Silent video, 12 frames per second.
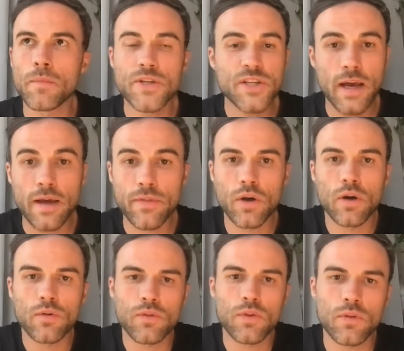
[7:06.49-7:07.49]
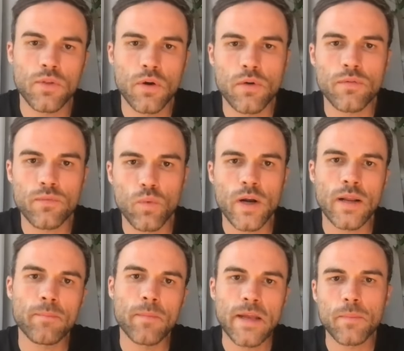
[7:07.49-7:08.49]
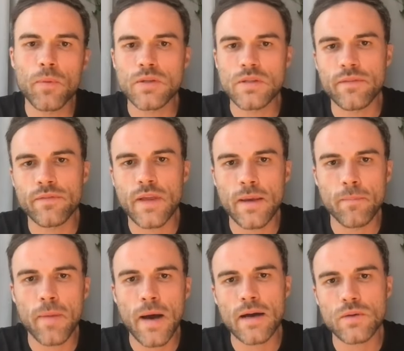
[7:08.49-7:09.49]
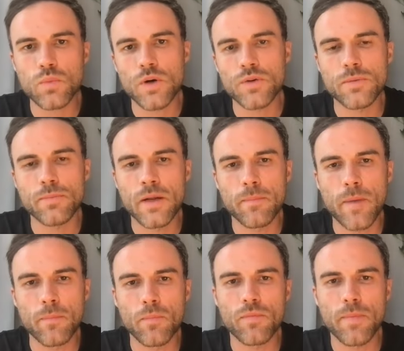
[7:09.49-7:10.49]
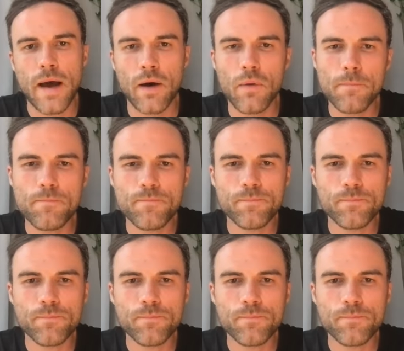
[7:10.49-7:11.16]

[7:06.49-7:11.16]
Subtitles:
share that have really made a positive impact whilst you've been a member of POW?